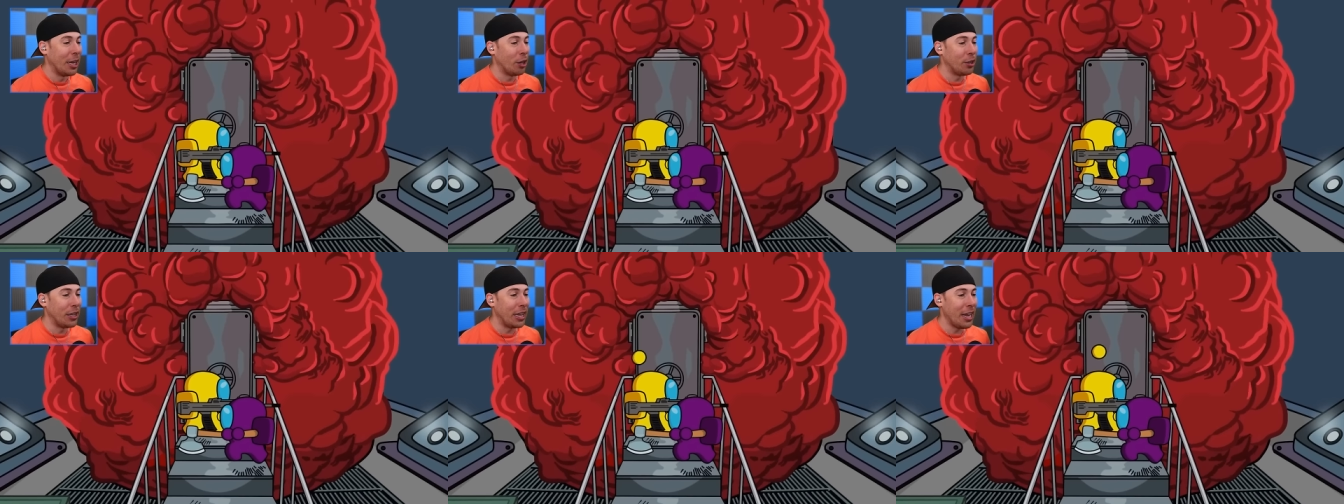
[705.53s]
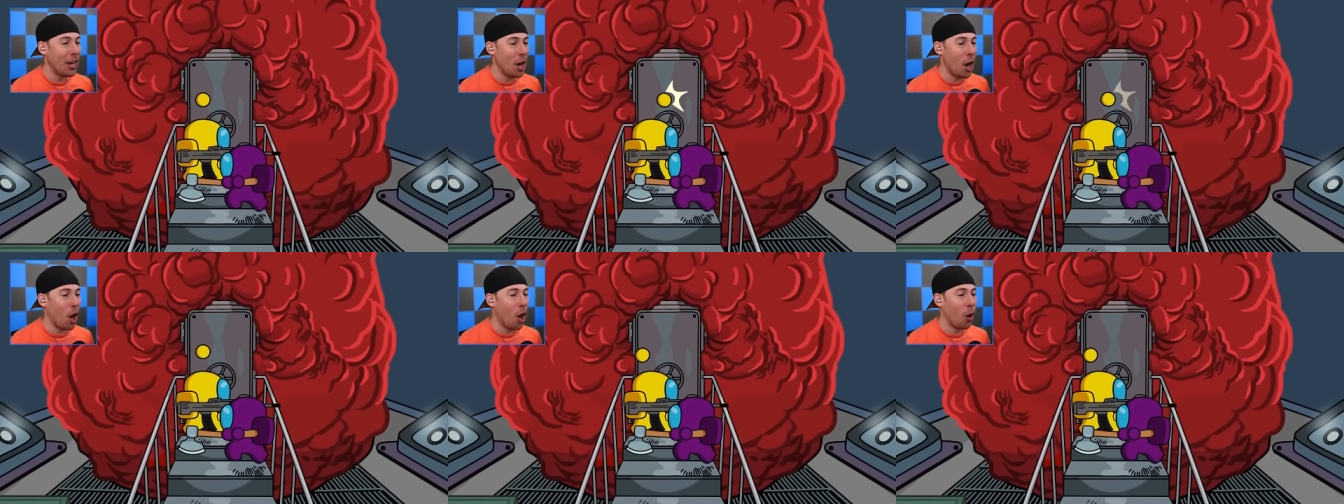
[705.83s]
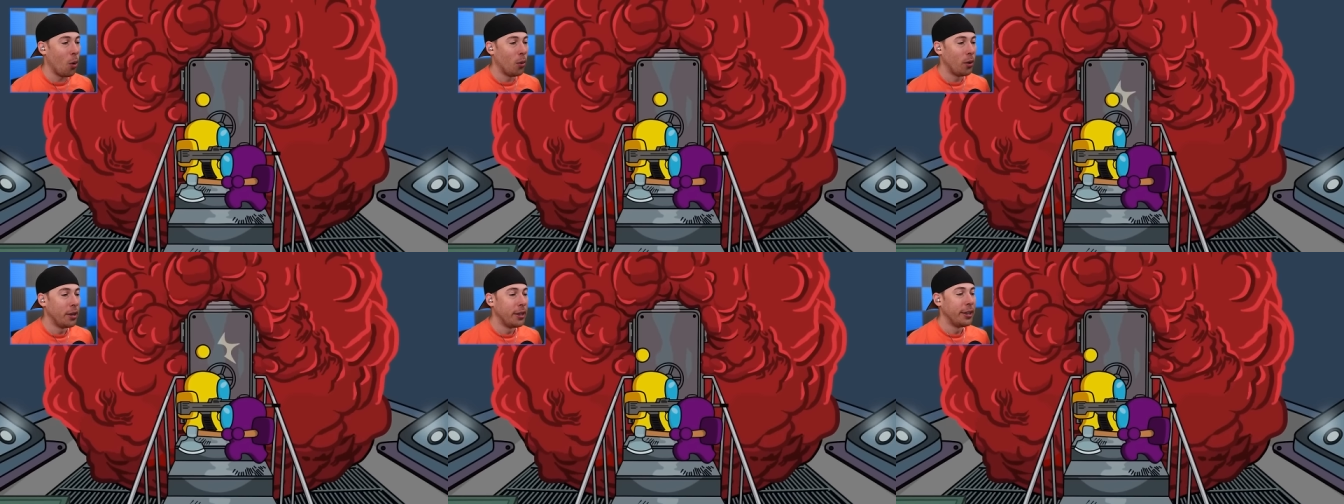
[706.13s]
little did they
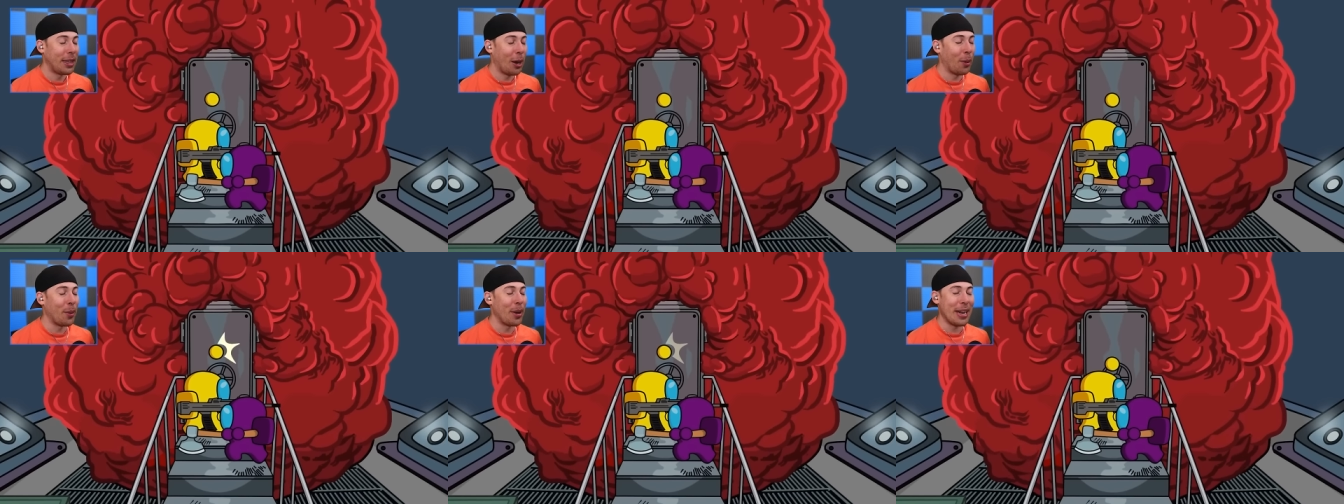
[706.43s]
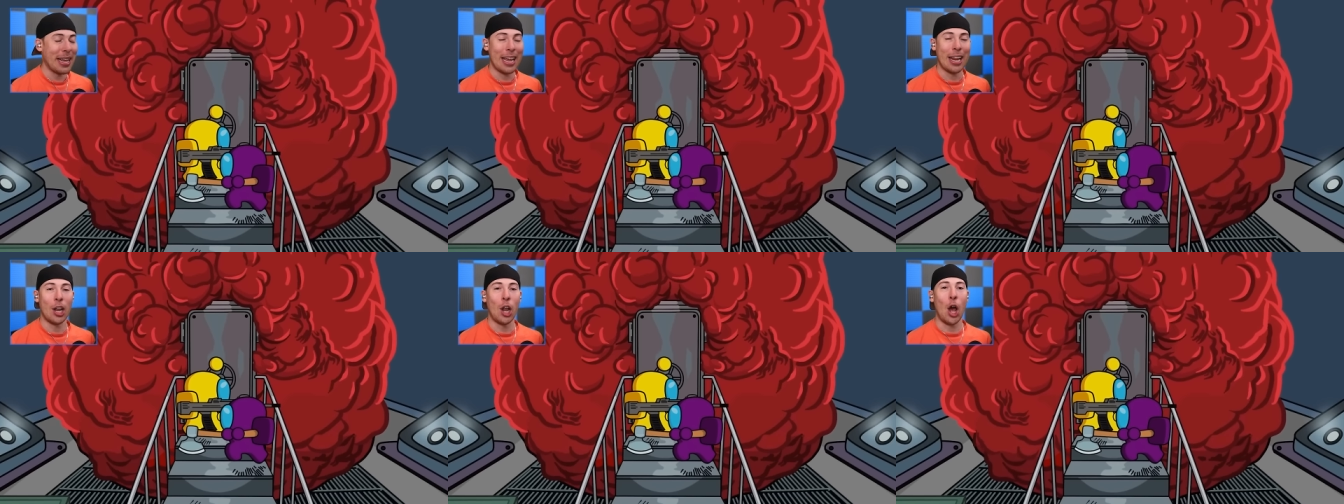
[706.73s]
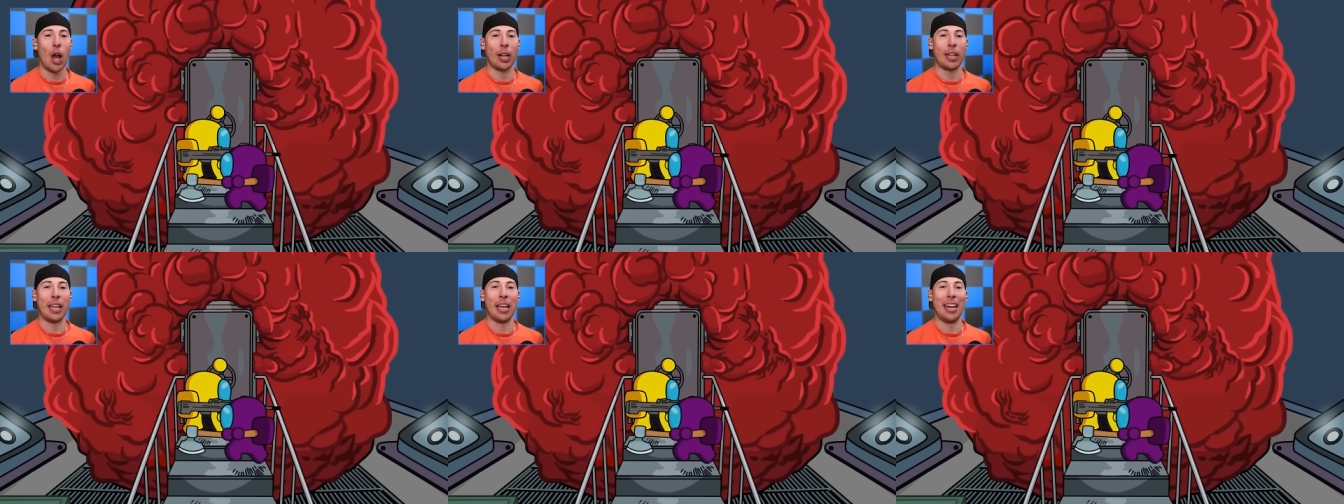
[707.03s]
know, they were gonna get
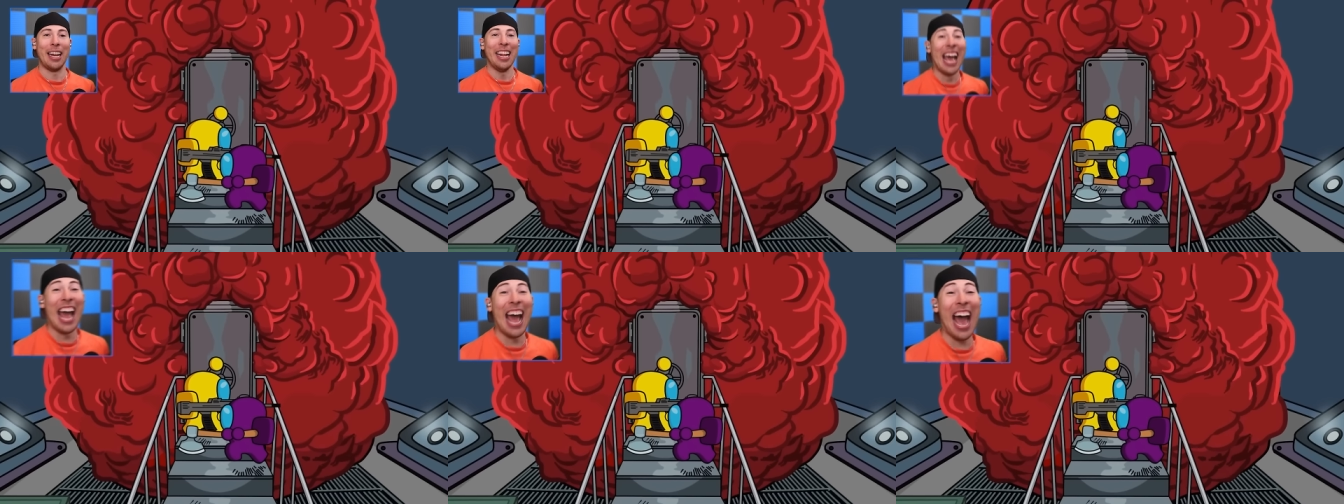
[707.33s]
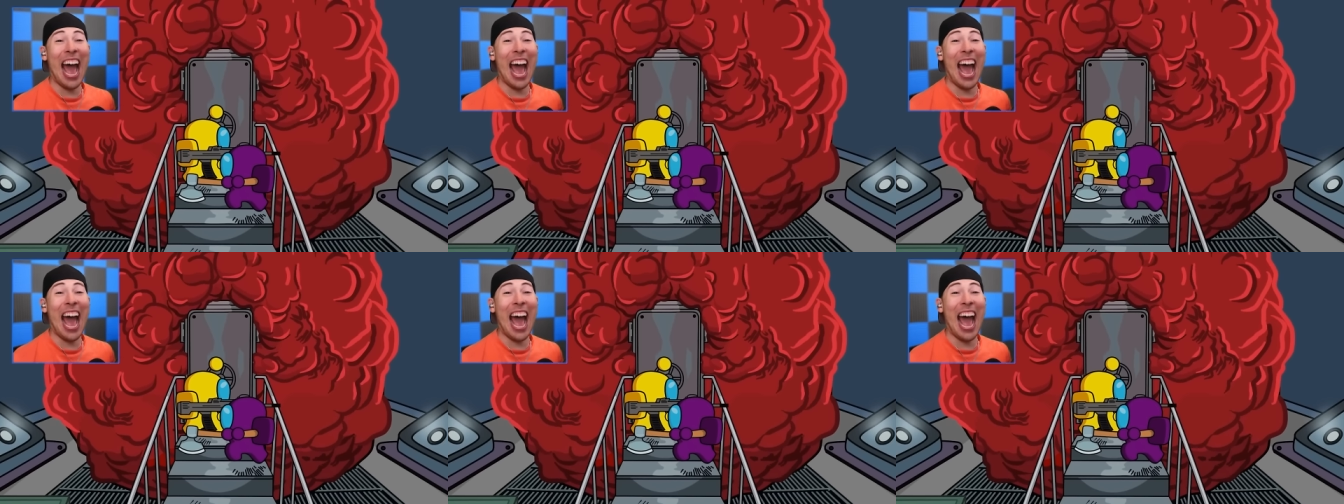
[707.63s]
locked in.